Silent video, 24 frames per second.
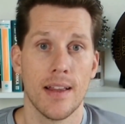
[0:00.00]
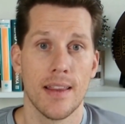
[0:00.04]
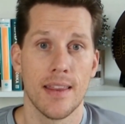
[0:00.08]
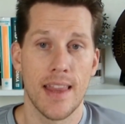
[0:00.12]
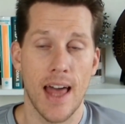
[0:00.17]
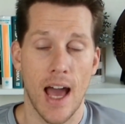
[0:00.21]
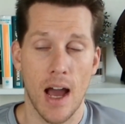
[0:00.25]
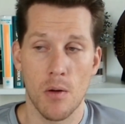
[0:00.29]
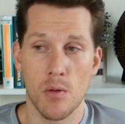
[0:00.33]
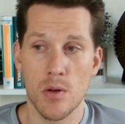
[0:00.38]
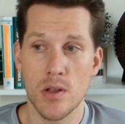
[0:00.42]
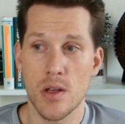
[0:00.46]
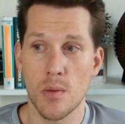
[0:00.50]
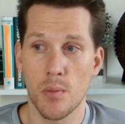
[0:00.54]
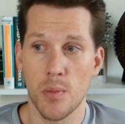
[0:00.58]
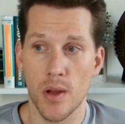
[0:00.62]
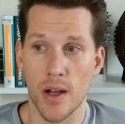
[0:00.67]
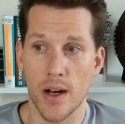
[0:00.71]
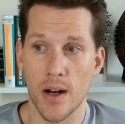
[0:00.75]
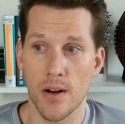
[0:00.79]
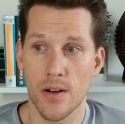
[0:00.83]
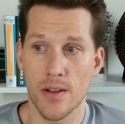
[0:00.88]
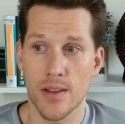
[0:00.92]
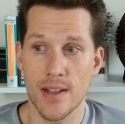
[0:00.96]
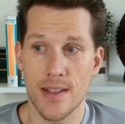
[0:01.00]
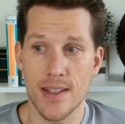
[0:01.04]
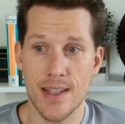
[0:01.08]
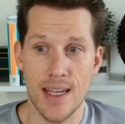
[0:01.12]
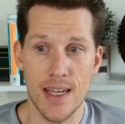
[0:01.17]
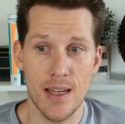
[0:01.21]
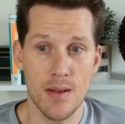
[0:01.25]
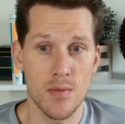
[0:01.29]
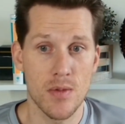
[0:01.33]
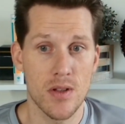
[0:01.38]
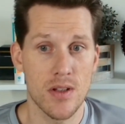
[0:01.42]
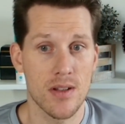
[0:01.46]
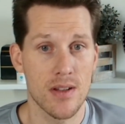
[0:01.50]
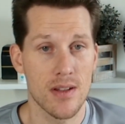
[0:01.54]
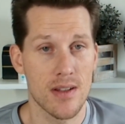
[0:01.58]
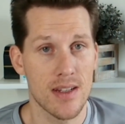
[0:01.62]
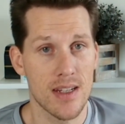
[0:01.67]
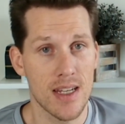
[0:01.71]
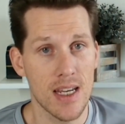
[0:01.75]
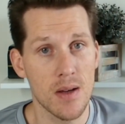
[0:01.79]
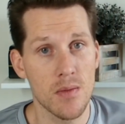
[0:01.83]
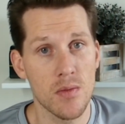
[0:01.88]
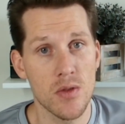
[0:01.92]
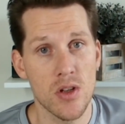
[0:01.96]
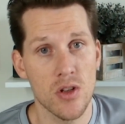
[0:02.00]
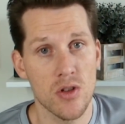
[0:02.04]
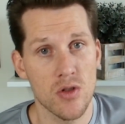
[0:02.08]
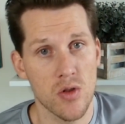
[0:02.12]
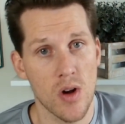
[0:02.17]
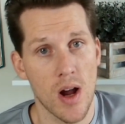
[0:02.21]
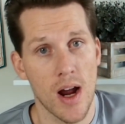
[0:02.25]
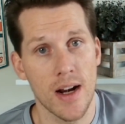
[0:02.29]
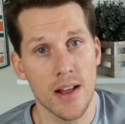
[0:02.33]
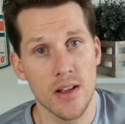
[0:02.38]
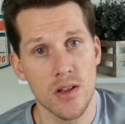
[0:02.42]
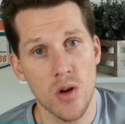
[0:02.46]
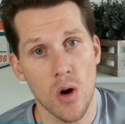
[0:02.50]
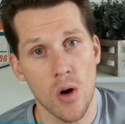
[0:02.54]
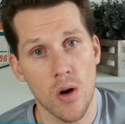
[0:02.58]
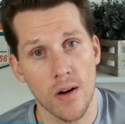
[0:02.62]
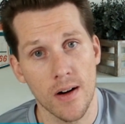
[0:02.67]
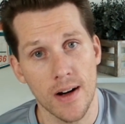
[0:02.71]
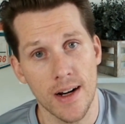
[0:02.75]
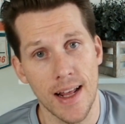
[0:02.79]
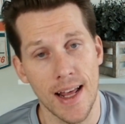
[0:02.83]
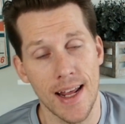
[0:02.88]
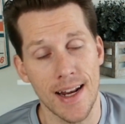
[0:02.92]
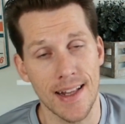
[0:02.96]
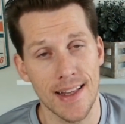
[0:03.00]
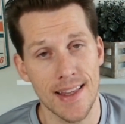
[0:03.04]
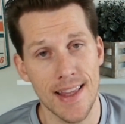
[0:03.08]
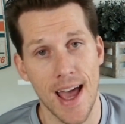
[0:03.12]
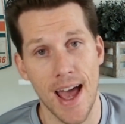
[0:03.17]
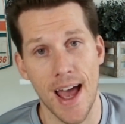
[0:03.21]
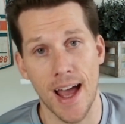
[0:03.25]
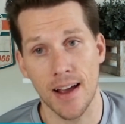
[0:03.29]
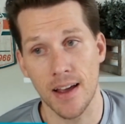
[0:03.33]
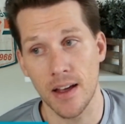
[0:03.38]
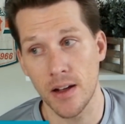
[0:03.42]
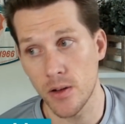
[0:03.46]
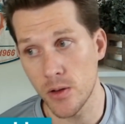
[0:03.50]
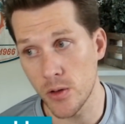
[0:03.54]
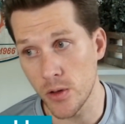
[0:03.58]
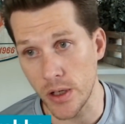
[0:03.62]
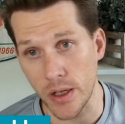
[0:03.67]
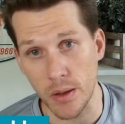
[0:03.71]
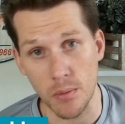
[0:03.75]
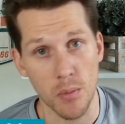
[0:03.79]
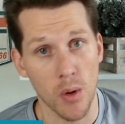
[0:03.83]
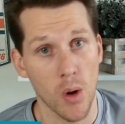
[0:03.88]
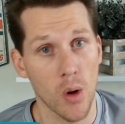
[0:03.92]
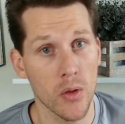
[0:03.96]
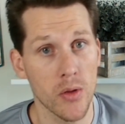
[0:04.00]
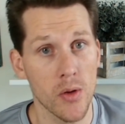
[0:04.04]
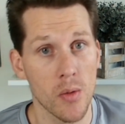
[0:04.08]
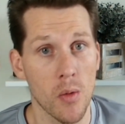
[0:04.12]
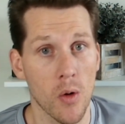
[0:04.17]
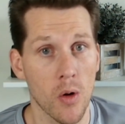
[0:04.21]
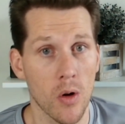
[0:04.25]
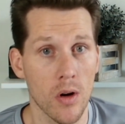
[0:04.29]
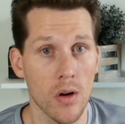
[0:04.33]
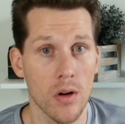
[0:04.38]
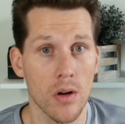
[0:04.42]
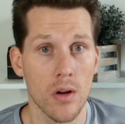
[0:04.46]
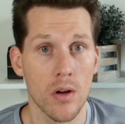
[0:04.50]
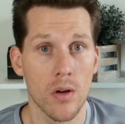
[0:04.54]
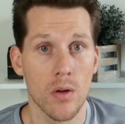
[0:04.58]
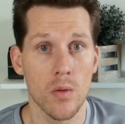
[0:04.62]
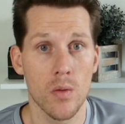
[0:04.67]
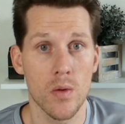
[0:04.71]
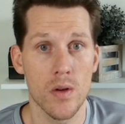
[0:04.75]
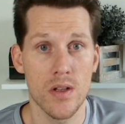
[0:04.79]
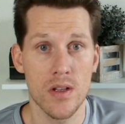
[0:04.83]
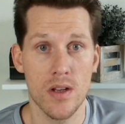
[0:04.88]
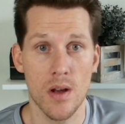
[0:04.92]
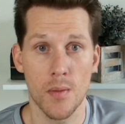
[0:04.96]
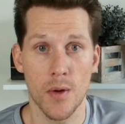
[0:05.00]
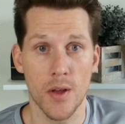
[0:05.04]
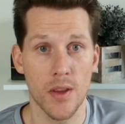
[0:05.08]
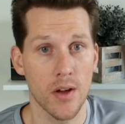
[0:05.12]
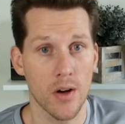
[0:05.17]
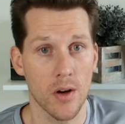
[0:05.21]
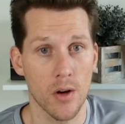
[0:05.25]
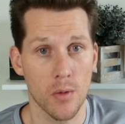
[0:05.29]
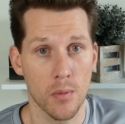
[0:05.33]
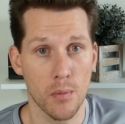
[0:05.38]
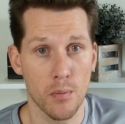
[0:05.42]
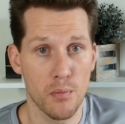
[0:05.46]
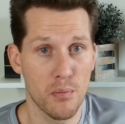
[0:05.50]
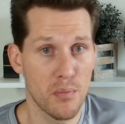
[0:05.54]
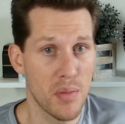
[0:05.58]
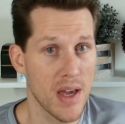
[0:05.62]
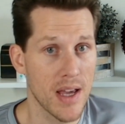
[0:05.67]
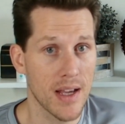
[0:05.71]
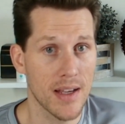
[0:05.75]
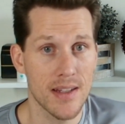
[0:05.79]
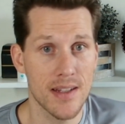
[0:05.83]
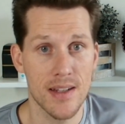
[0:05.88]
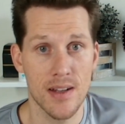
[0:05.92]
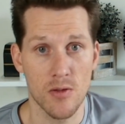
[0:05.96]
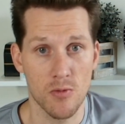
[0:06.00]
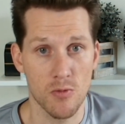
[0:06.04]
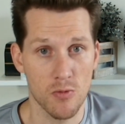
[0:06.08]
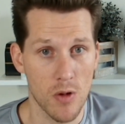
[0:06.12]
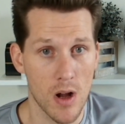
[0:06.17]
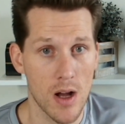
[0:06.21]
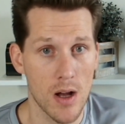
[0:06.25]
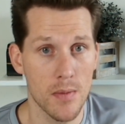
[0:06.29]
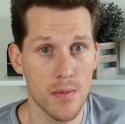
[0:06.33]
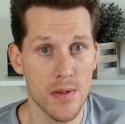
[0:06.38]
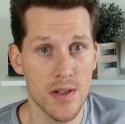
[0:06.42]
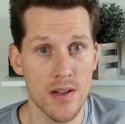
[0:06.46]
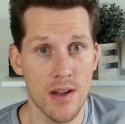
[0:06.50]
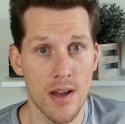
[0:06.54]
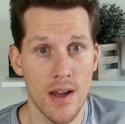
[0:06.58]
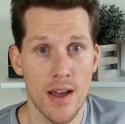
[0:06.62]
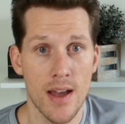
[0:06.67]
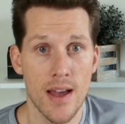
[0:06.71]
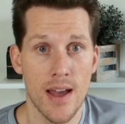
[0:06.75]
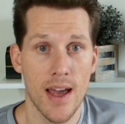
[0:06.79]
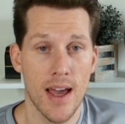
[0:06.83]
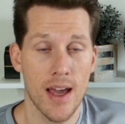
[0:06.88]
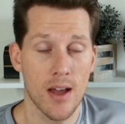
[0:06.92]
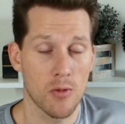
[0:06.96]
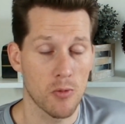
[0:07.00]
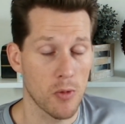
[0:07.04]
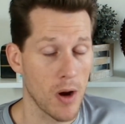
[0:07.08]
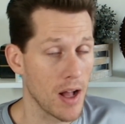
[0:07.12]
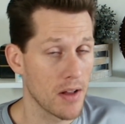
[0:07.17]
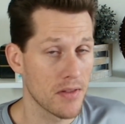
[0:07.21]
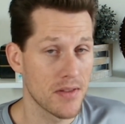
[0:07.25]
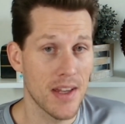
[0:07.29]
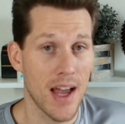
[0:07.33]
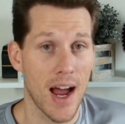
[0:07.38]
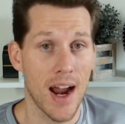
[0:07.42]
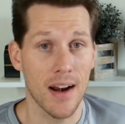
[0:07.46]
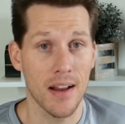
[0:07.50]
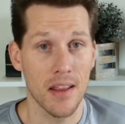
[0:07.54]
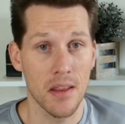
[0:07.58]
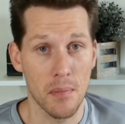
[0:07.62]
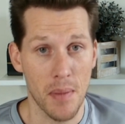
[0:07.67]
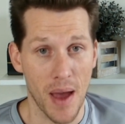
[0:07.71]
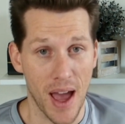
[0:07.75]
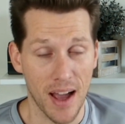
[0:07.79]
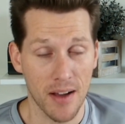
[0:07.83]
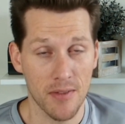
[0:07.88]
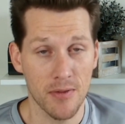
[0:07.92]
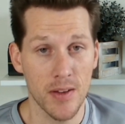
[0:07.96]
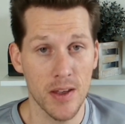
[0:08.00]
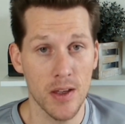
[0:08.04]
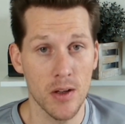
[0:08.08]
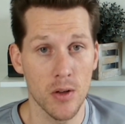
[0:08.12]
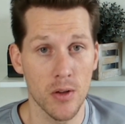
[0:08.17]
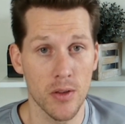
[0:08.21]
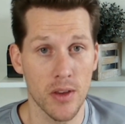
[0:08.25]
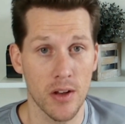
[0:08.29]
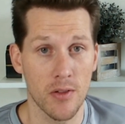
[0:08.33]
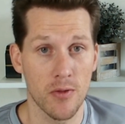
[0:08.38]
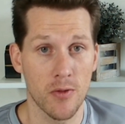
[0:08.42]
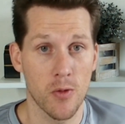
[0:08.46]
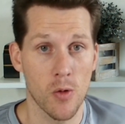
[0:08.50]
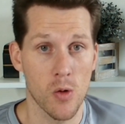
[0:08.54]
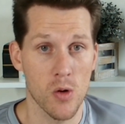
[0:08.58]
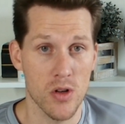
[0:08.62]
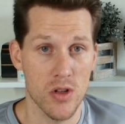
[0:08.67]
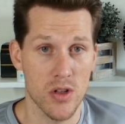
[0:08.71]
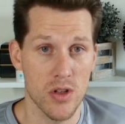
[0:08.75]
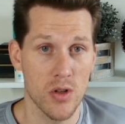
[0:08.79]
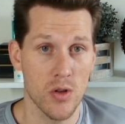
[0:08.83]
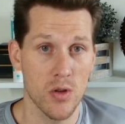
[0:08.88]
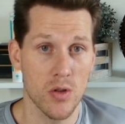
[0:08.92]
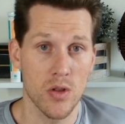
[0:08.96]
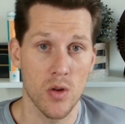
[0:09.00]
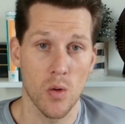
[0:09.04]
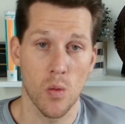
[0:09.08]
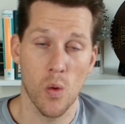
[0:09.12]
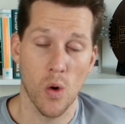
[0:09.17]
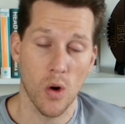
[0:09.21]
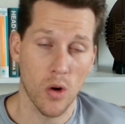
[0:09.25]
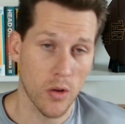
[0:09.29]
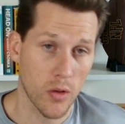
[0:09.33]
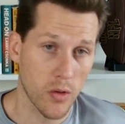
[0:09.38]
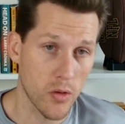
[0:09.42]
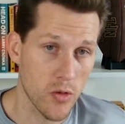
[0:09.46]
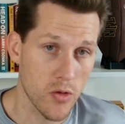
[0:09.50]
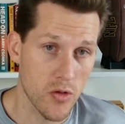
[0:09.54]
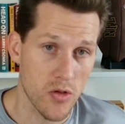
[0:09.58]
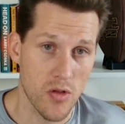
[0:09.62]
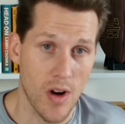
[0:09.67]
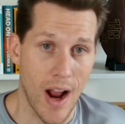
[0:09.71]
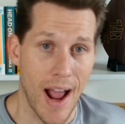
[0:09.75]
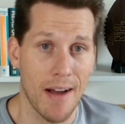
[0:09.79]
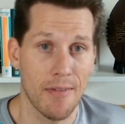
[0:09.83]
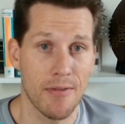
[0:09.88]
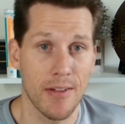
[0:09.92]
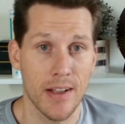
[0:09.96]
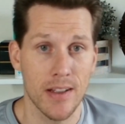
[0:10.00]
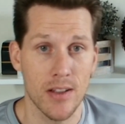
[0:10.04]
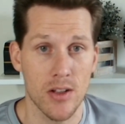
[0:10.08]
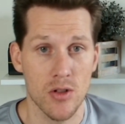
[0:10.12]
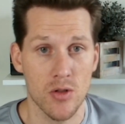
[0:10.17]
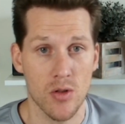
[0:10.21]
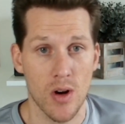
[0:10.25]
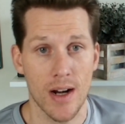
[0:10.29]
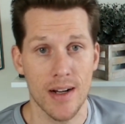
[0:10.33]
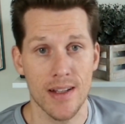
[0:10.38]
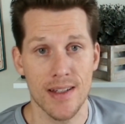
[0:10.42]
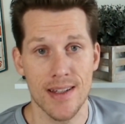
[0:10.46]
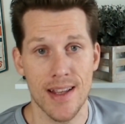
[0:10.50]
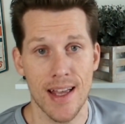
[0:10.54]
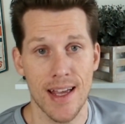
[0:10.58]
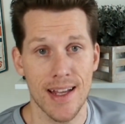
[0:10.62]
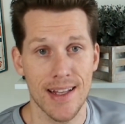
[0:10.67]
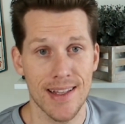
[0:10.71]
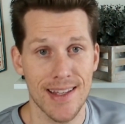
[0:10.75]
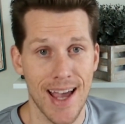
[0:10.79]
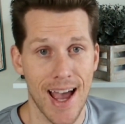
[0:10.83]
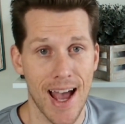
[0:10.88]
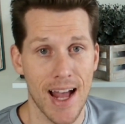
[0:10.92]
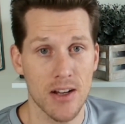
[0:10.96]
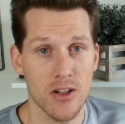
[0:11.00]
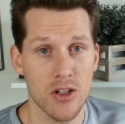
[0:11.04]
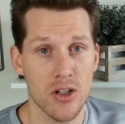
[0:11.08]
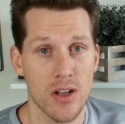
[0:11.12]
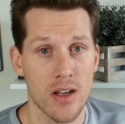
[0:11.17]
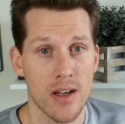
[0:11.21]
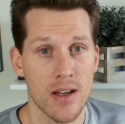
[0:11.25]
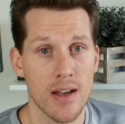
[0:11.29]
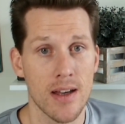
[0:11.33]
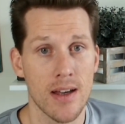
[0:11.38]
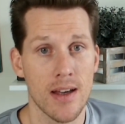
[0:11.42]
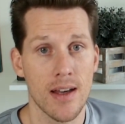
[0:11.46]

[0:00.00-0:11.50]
that was a player that teams seemed to try to target and attack, including Baltimore, with some of their picks and rubs and routes out of the backfield that forced Duke to work through traffic to try to stay attached.